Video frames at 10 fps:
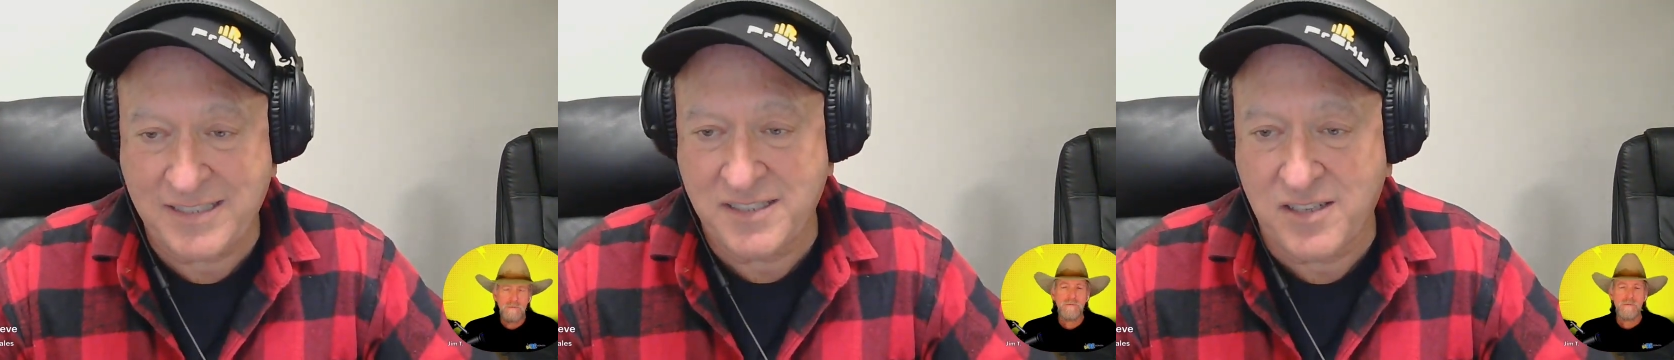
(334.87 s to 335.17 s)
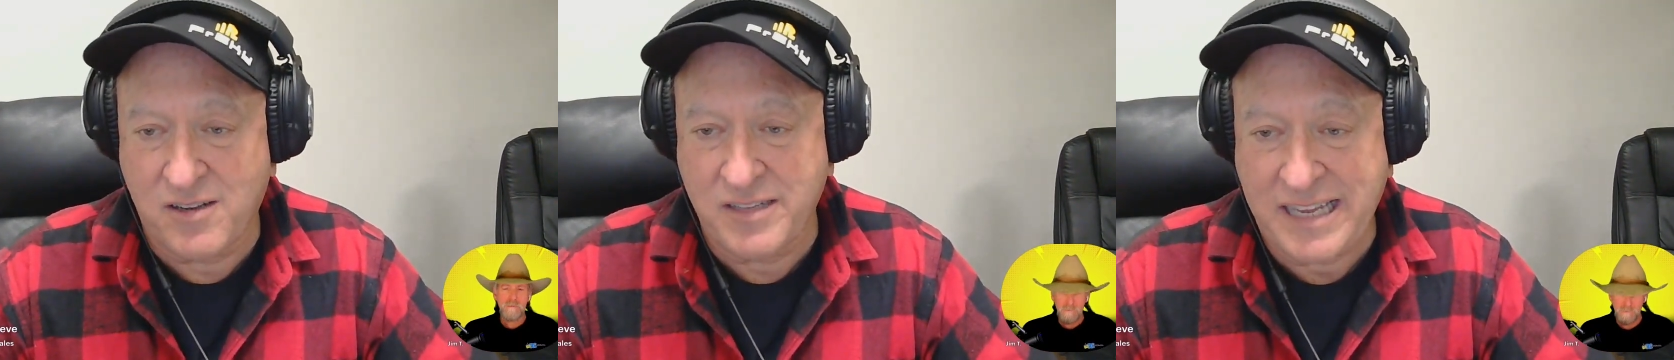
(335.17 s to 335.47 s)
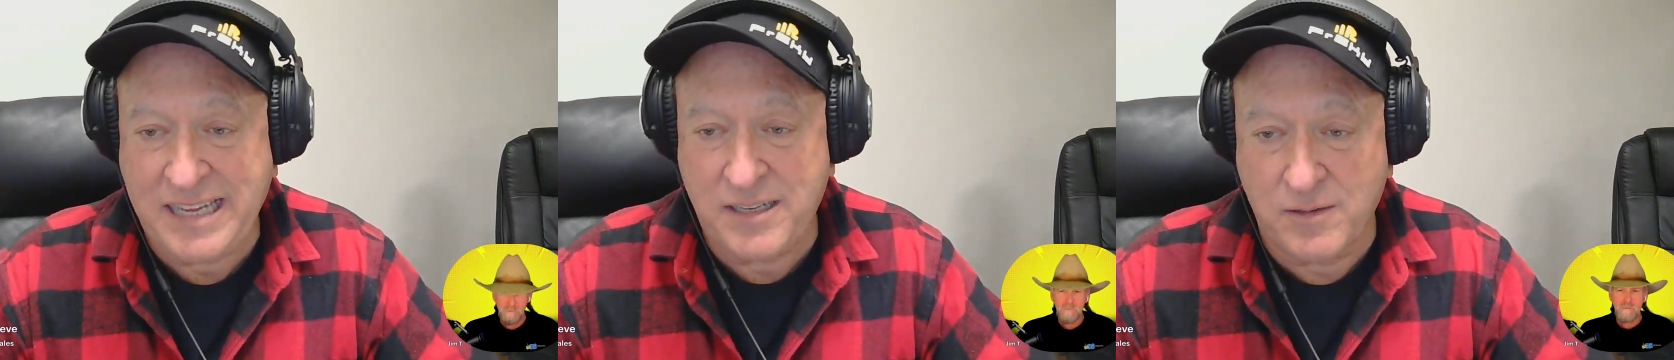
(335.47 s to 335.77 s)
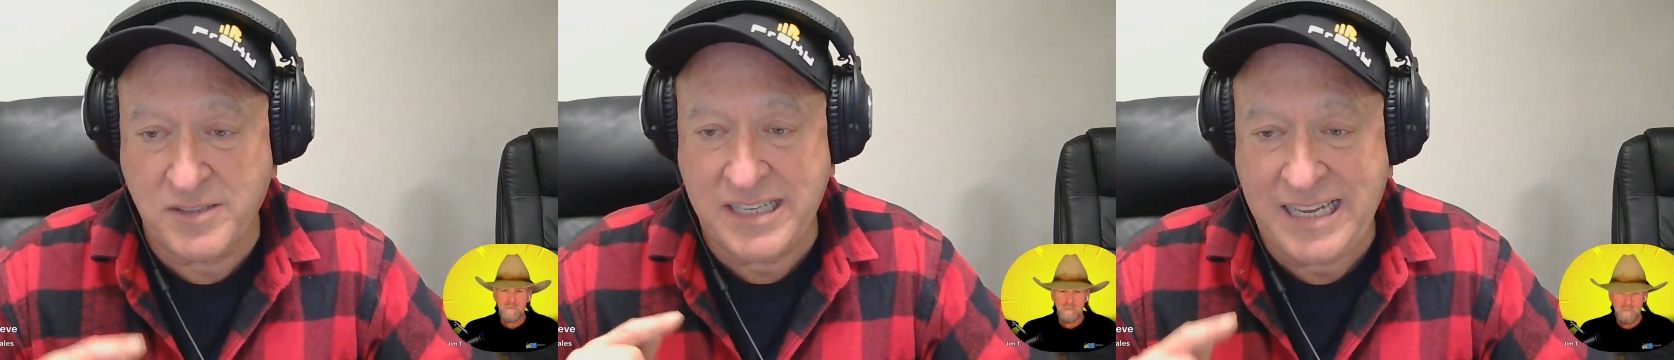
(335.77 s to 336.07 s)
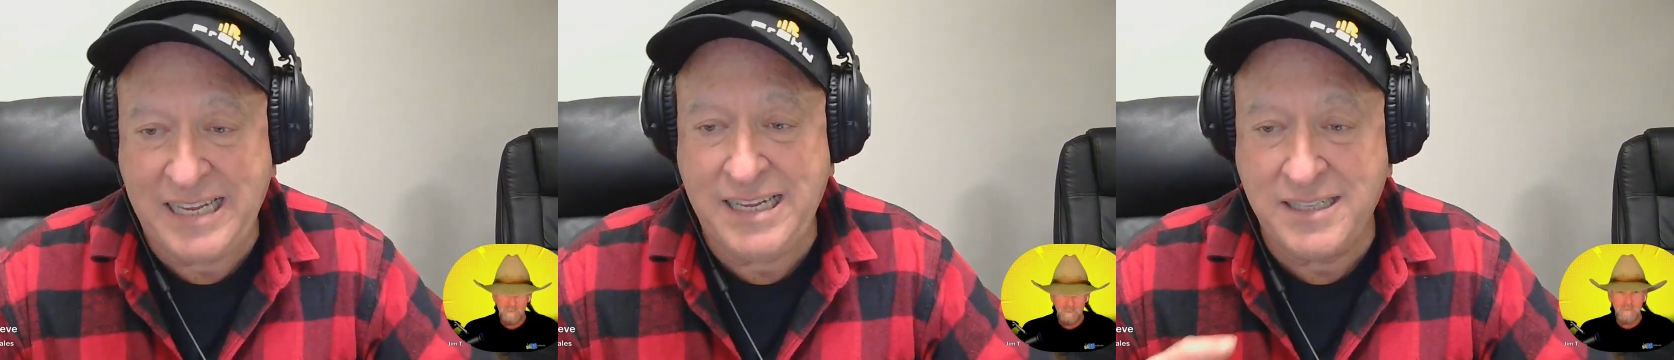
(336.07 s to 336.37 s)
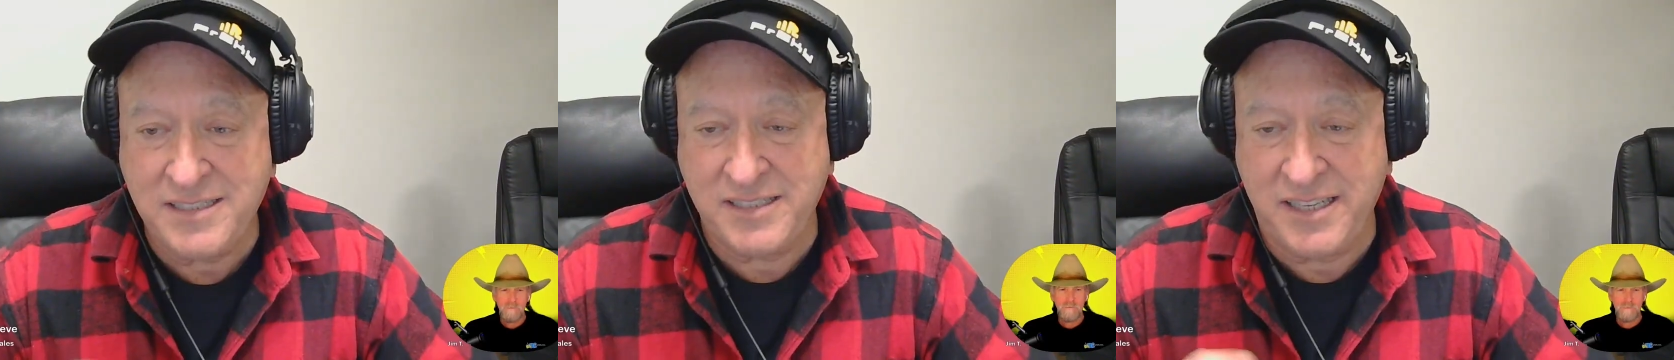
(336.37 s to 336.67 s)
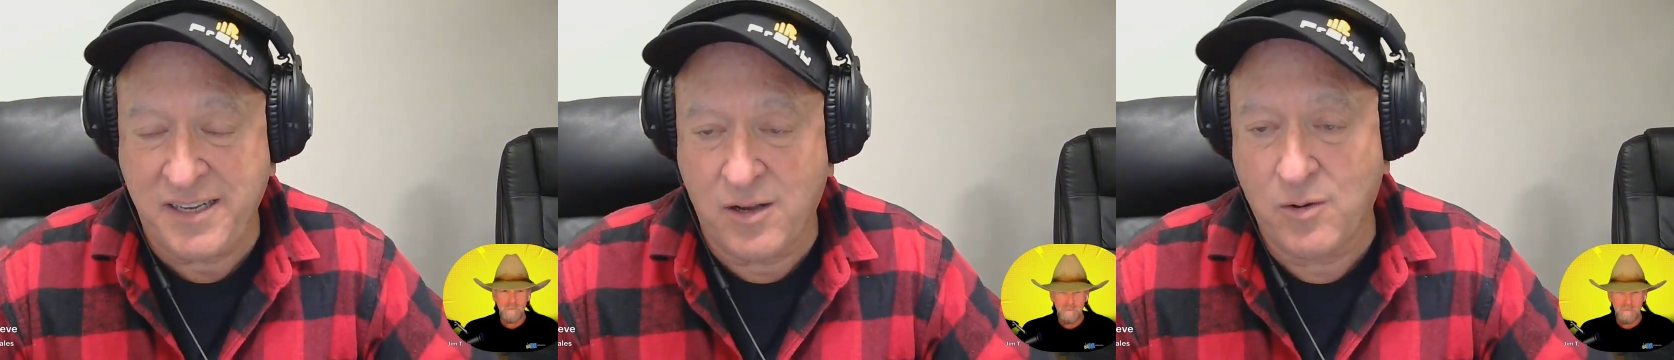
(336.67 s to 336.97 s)
Speaker 1: It's called ECOS, E
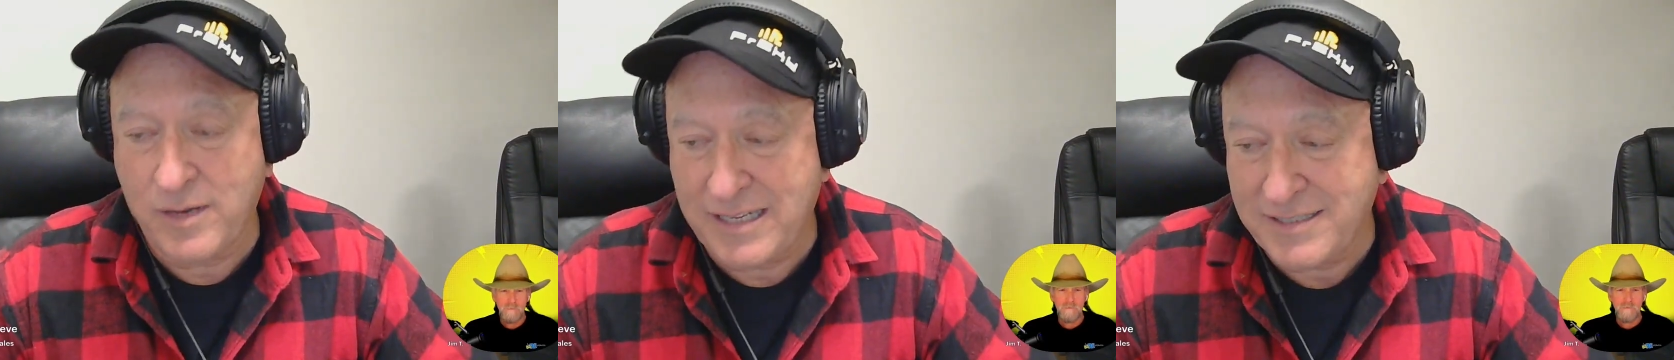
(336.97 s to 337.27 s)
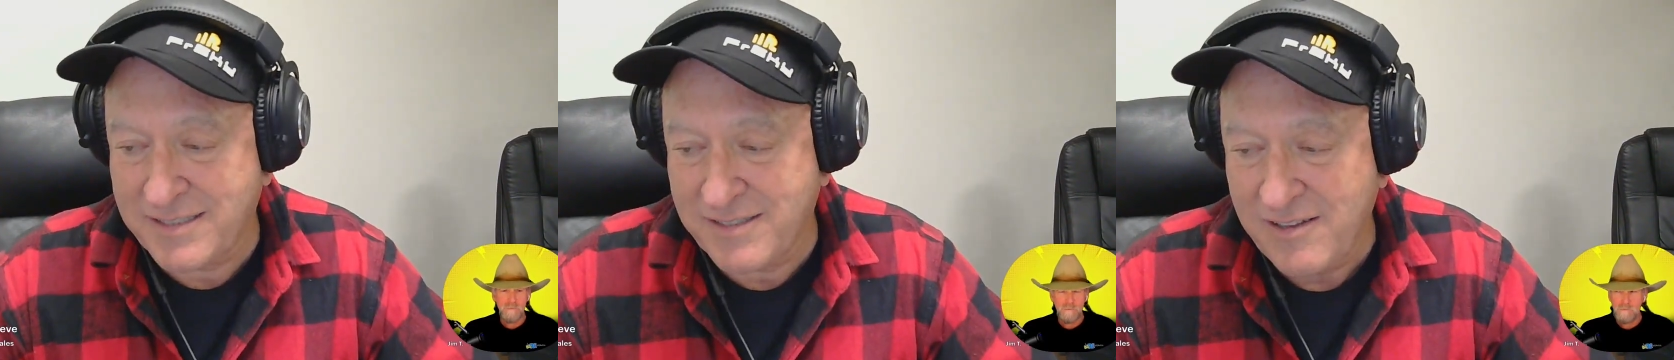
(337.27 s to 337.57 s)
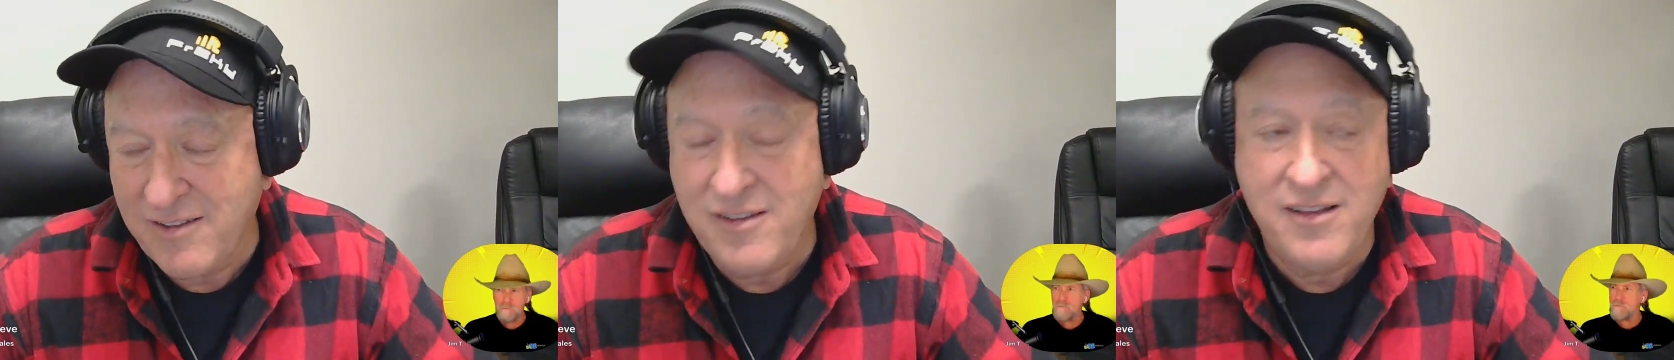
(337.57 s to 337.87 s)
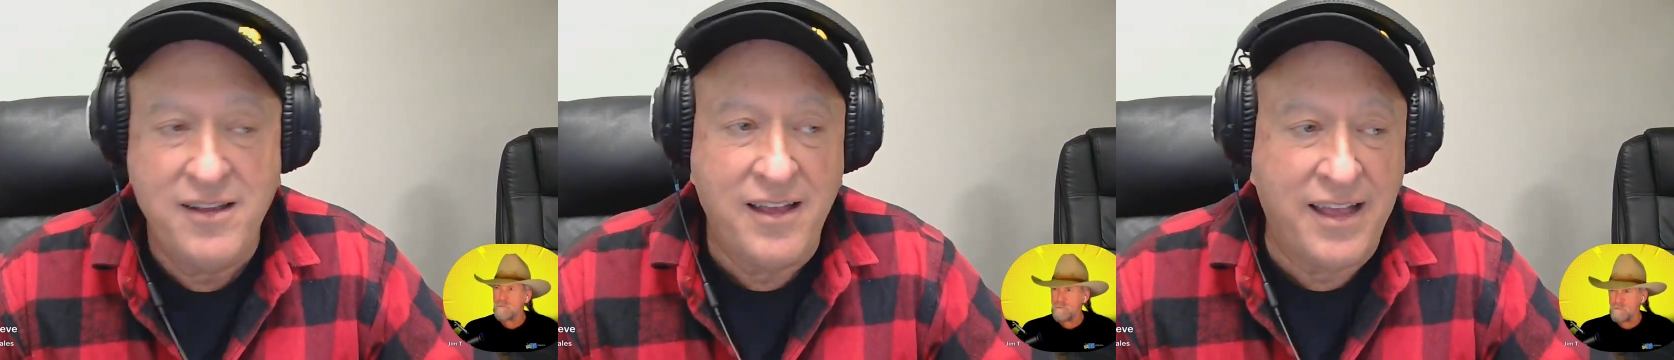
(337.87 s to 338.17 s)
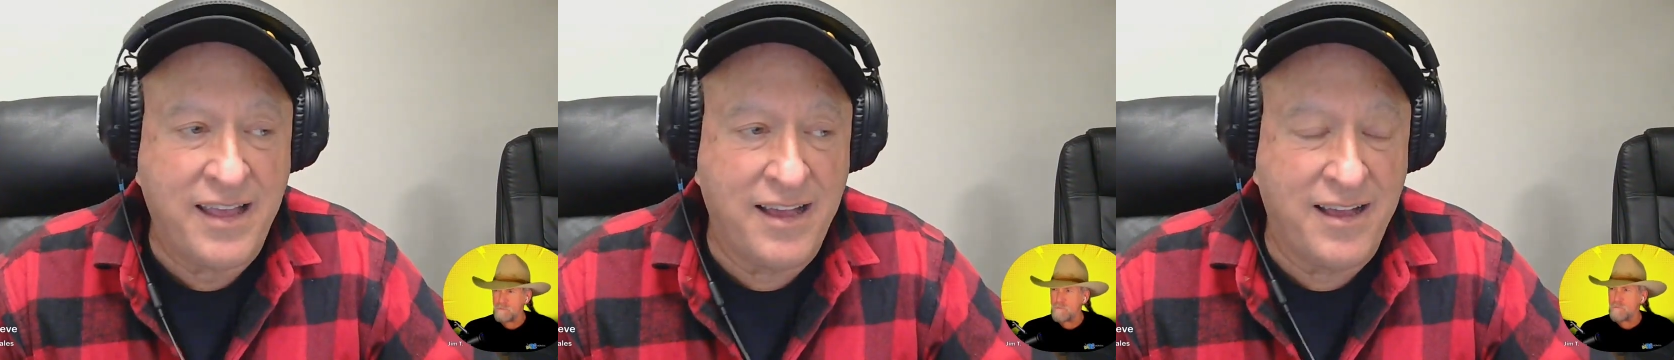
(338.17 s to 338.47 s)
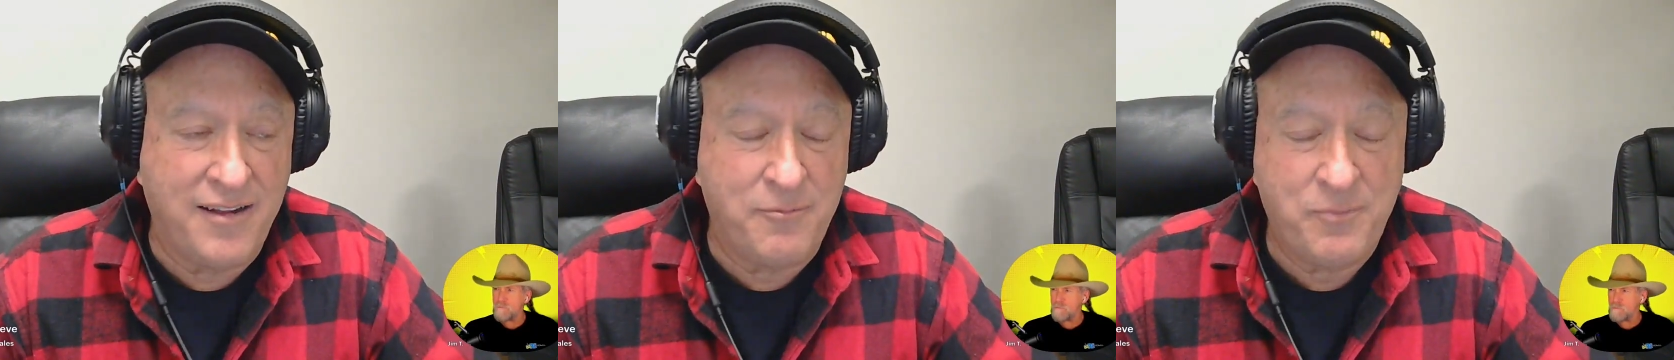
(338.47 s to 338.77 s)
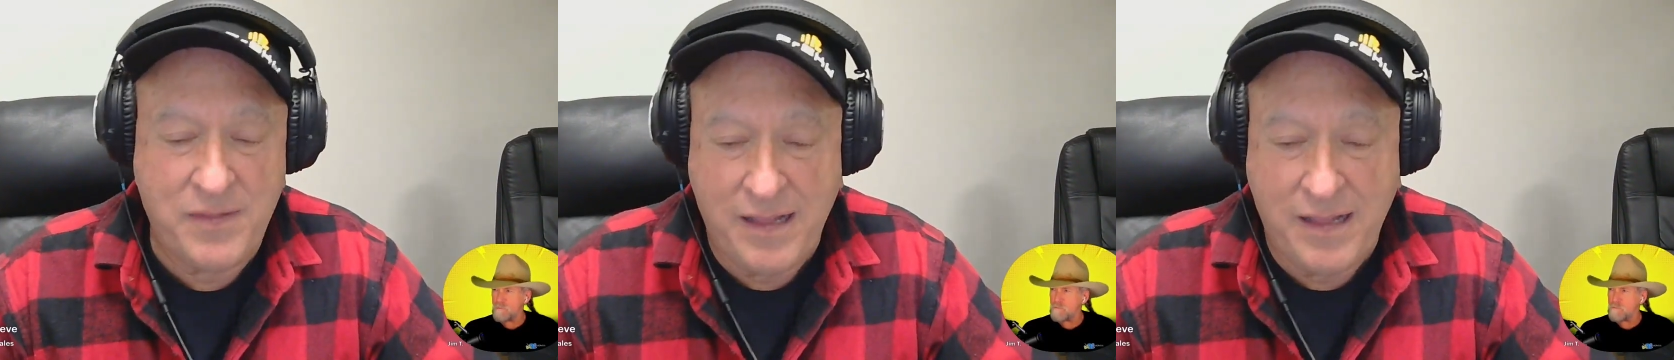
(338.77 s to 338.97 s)
C O S. And